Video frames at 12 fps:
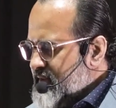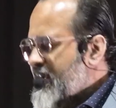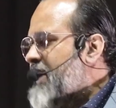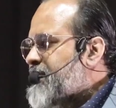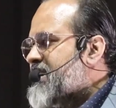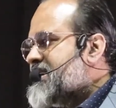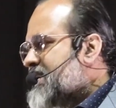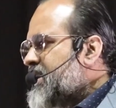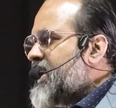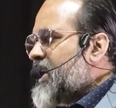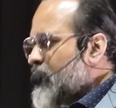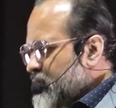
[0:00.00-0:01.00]
That person
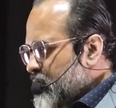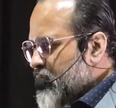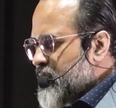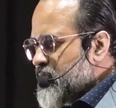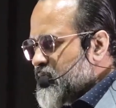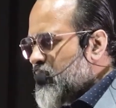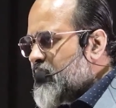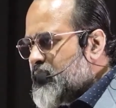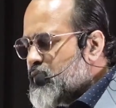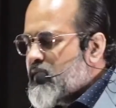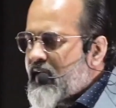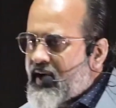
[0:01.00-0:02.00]
can outgrow you, or
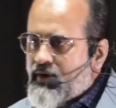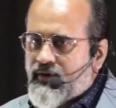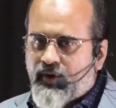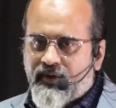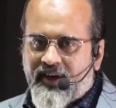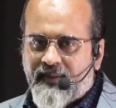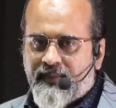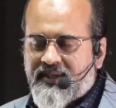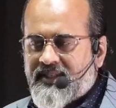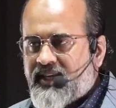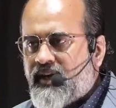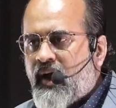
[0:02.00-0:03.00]
you can outgrow that
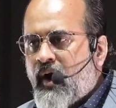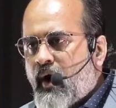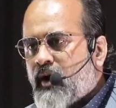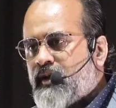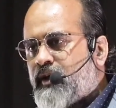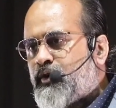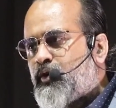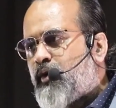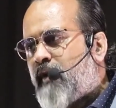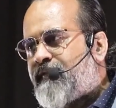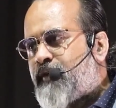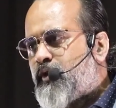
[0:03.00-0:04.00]
person, or the
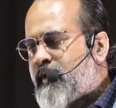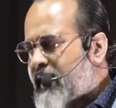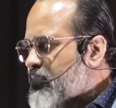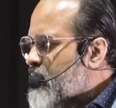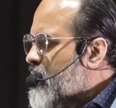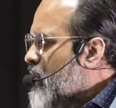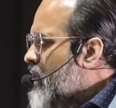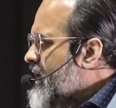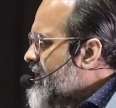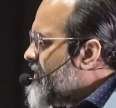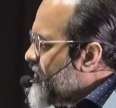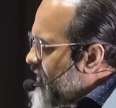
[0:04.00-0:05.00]
two of you can grow
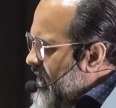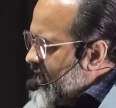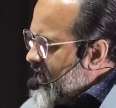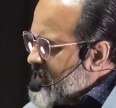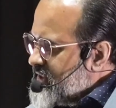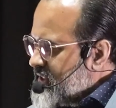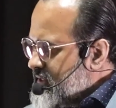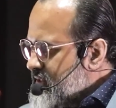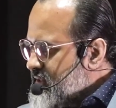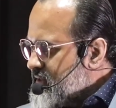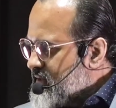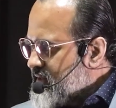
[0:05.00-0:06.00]
in different
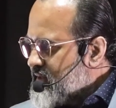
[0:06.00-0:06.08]
directions.